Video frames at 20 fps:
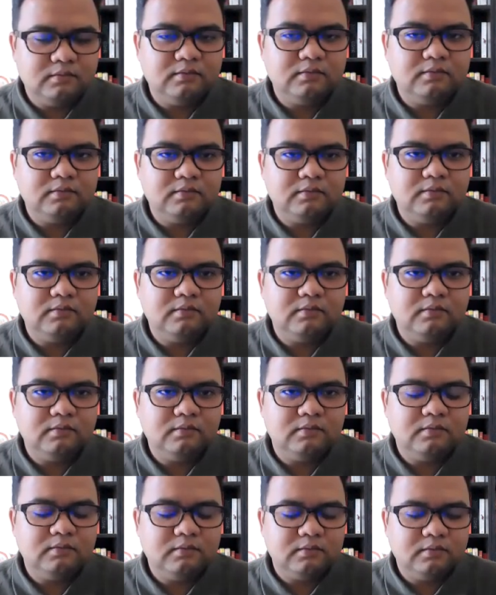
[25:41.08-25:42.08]

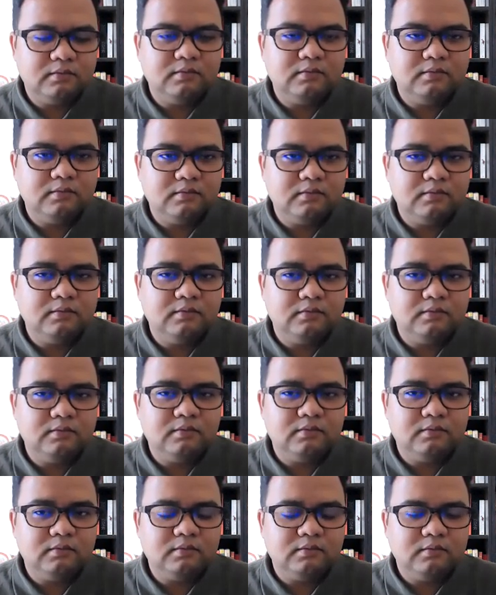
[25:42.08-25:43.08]

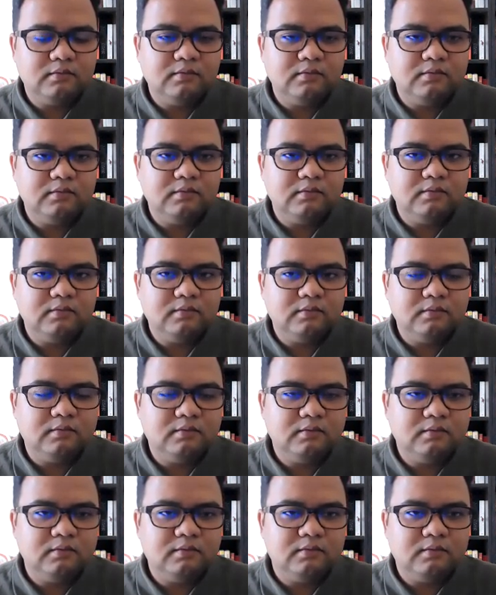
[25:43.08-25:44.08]

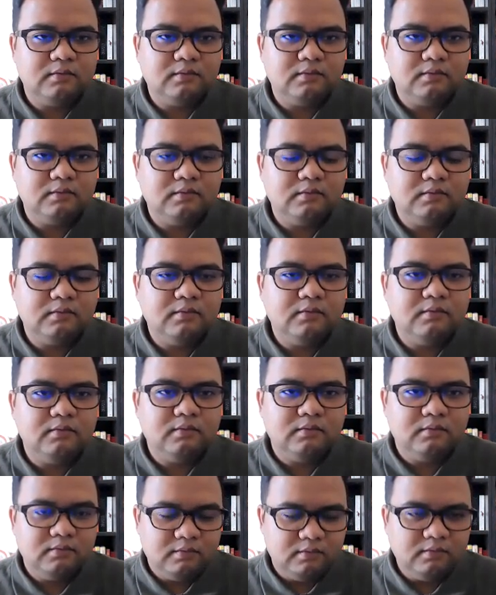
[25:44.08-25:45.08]

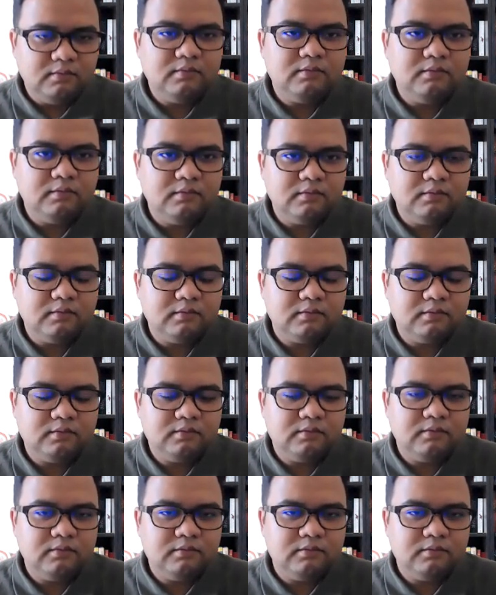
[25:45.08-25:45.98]
The person shown says nothing.